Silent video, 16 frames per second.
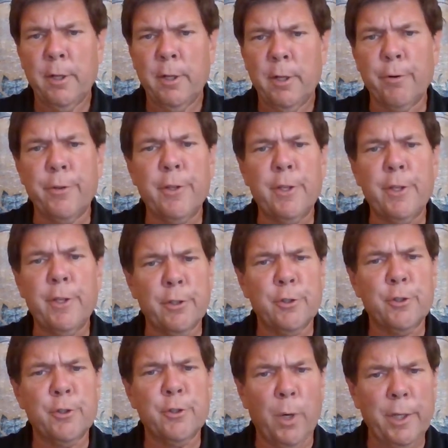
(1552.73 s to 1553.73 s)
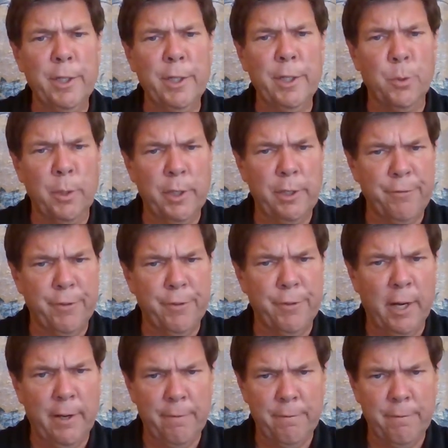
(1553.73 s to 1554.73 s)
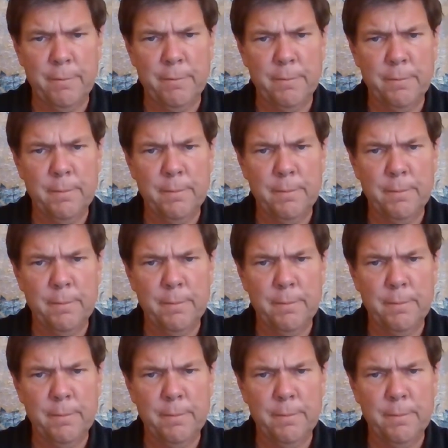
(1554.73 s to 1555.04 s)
for the year 2025.